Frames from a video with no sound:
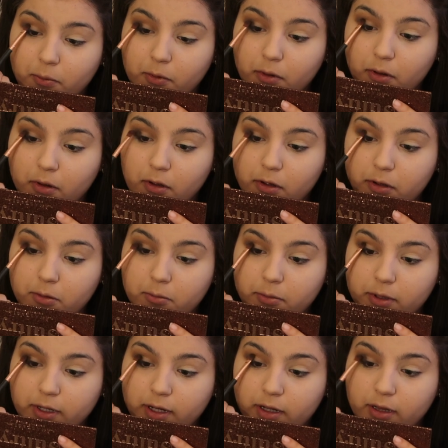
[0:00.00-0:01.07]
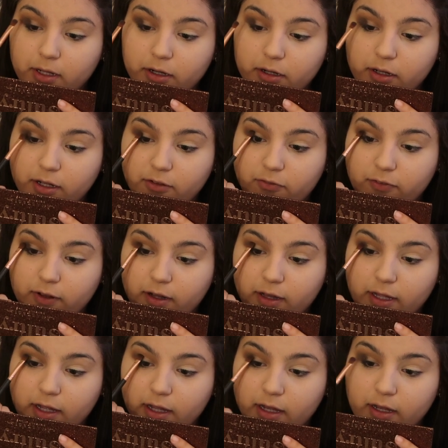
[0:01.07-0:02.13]
wrong, but I literally feel
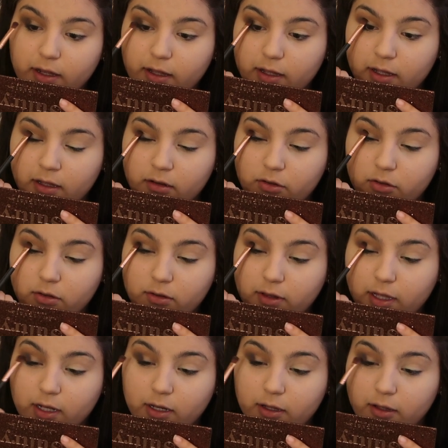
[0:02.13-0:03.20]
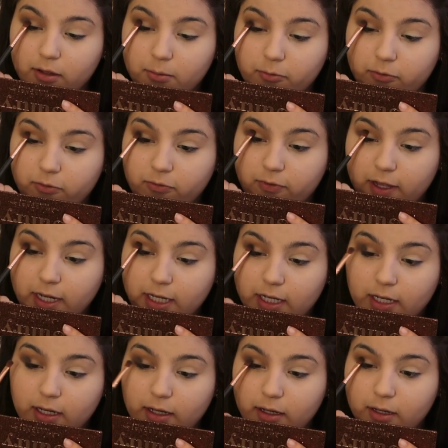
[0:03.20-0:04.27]
like it just kind of faded
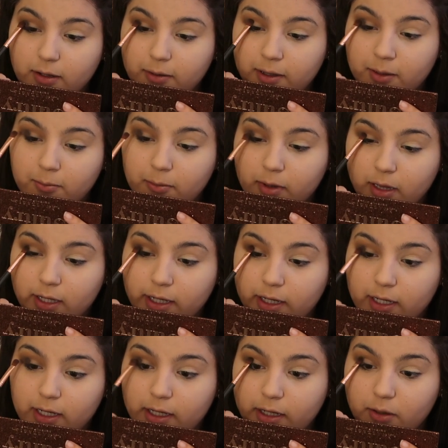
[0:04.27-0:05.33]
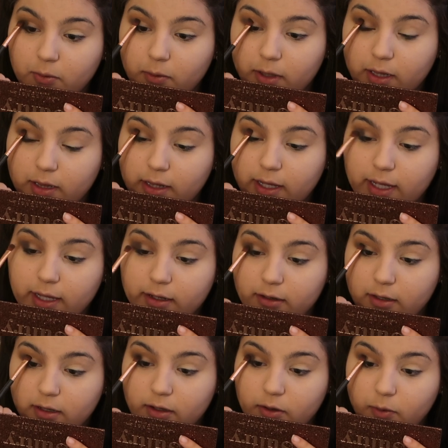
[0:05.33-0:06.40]
in and blended with
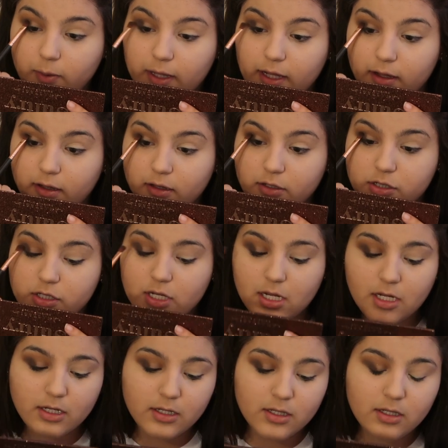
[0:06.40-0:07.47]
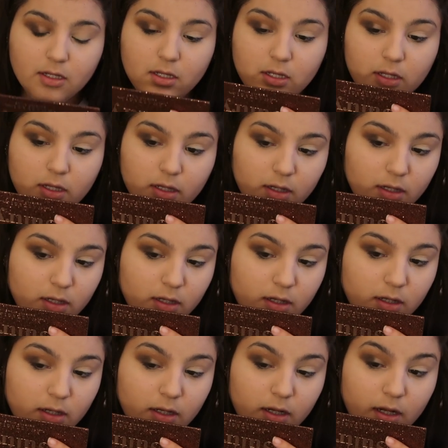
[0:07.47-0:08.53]
that twig shade.
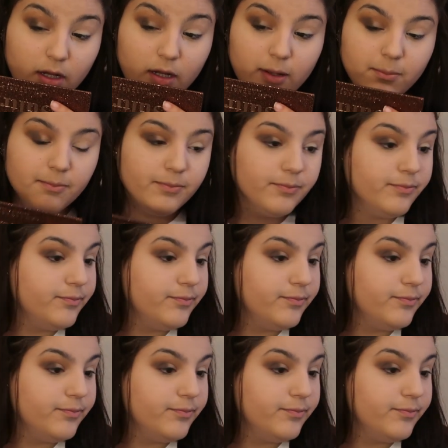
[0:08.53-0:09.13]
But